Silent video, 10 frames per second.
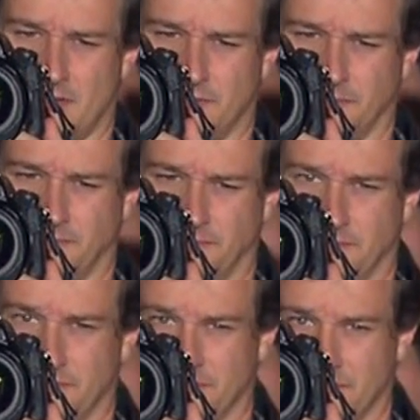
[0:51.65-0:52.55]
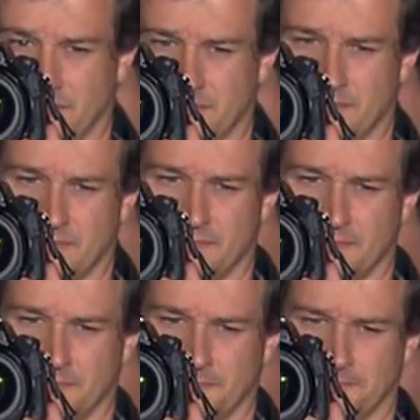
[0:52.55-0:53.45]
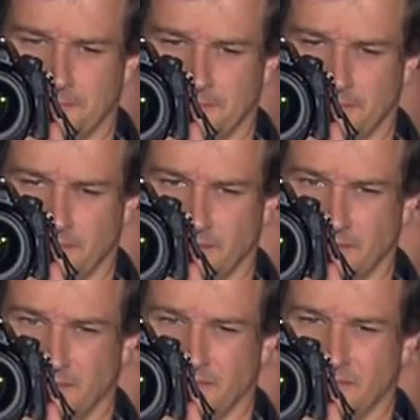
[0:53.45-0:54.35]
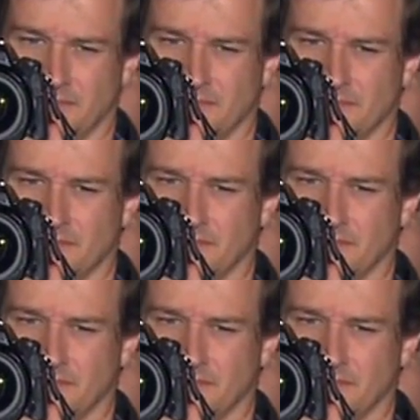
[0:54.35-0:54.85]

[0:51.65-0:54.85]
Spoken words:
(not speaking)